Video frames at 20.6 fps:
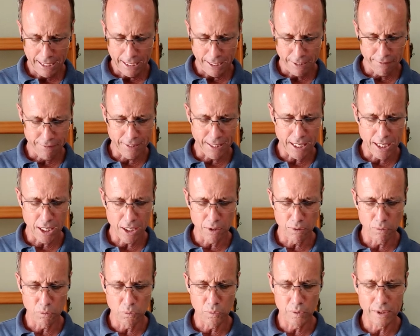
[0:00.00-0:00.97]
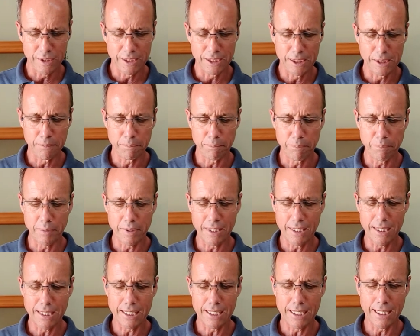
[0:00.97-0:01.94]
there will
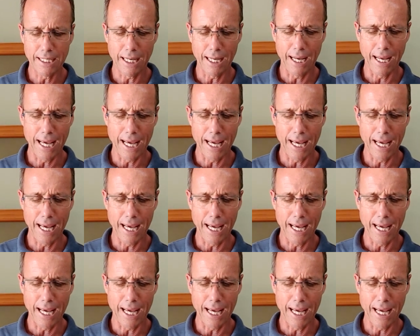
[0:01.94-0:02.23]
be